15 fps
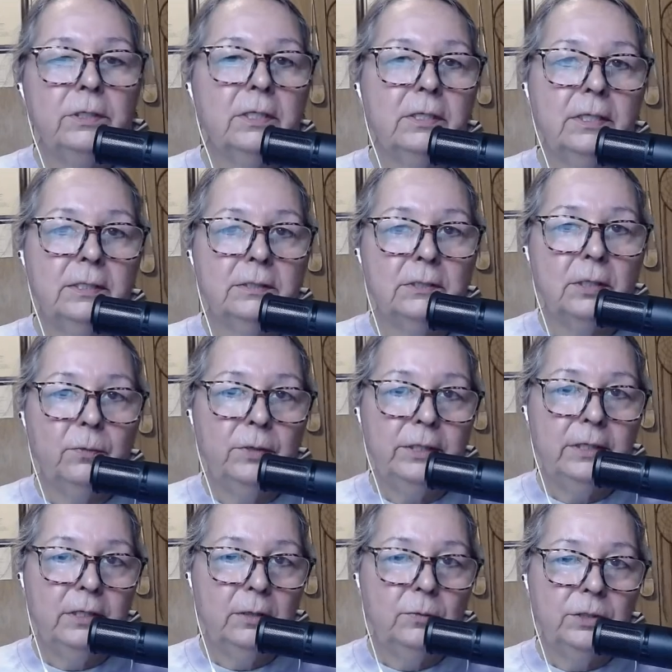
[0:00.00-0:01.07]
things that we
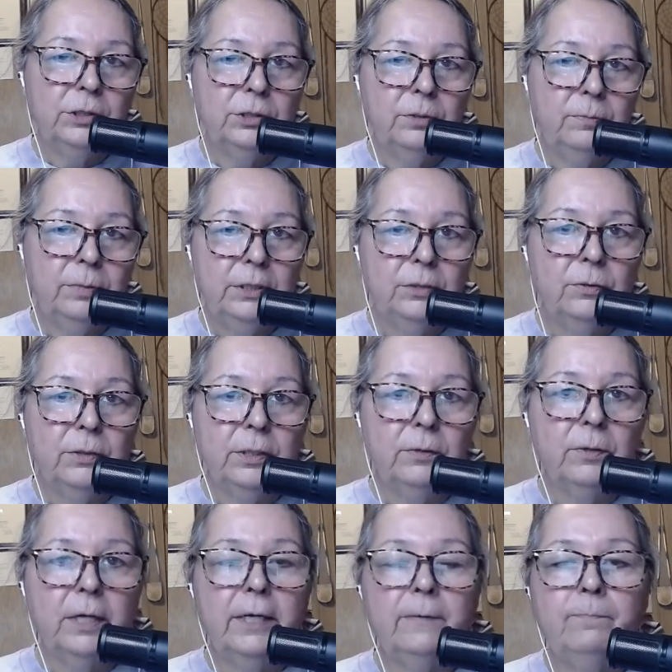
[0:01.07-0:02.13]
think we should be doing,
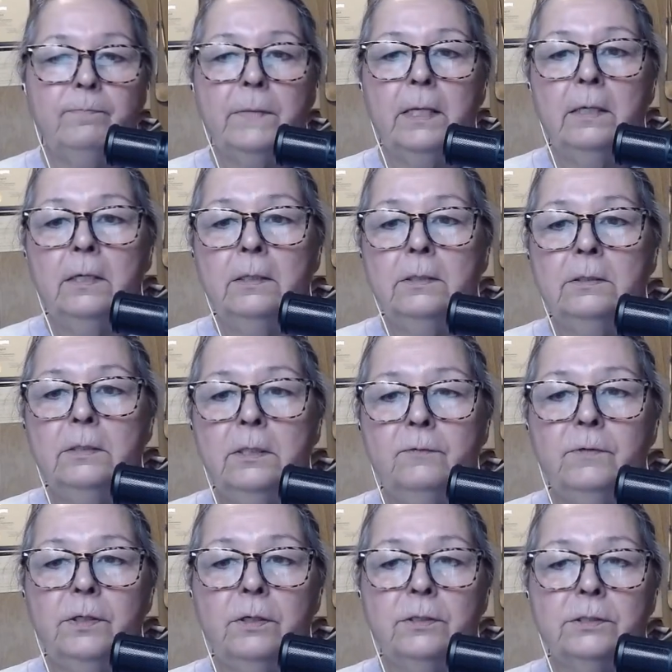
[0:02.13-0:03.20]
right?
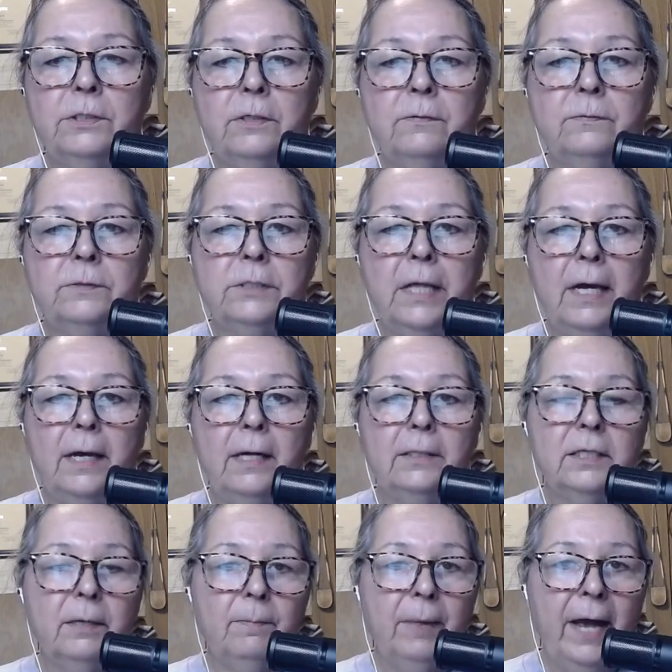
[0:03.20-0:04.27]
Giving ourselves that
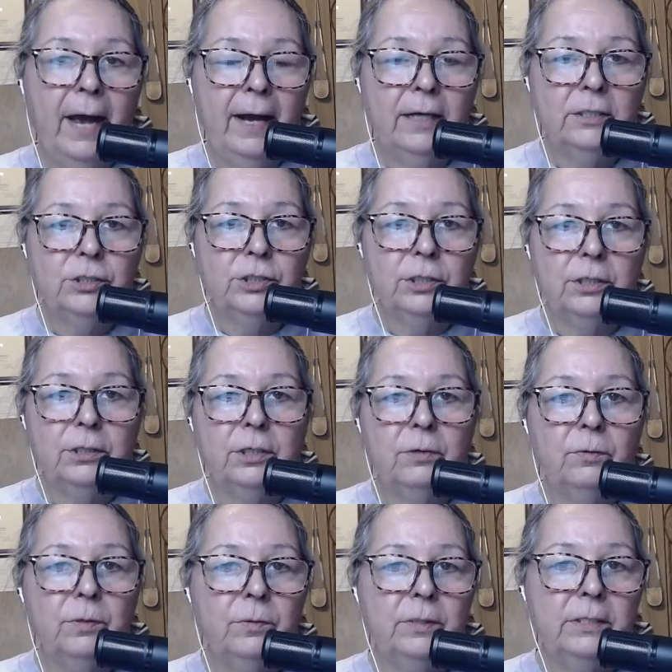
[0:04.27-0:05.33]
compassion that
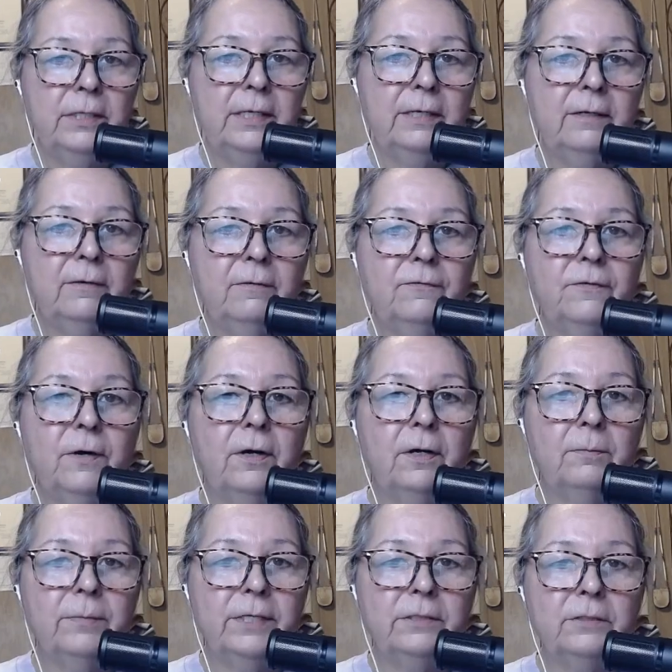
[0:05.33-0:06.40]
we would give our
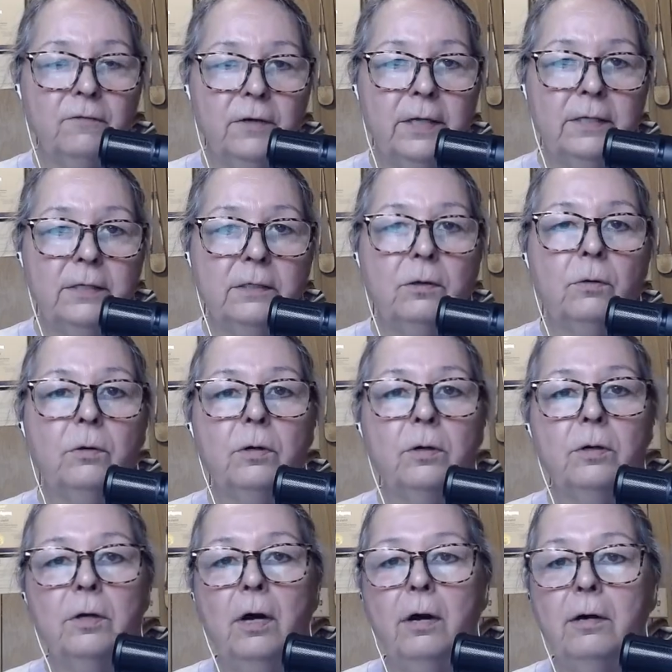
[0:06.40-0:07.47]
best friend,
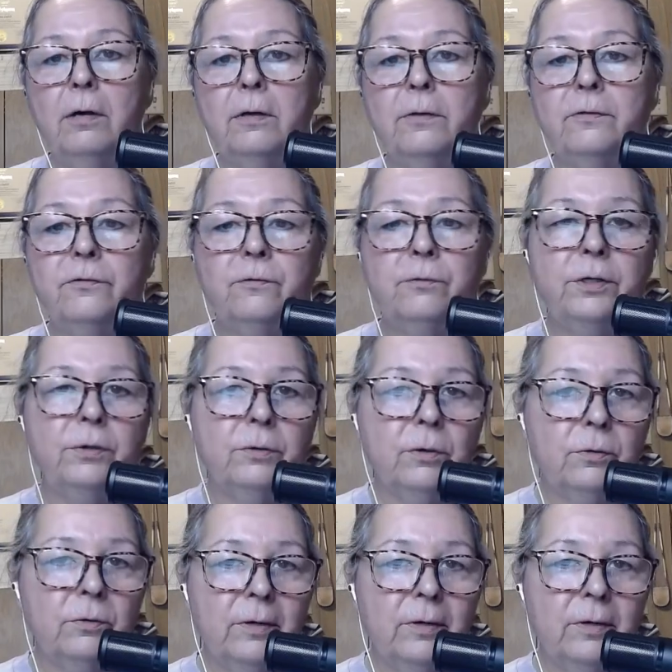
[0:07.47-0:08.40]
or our 3-year-old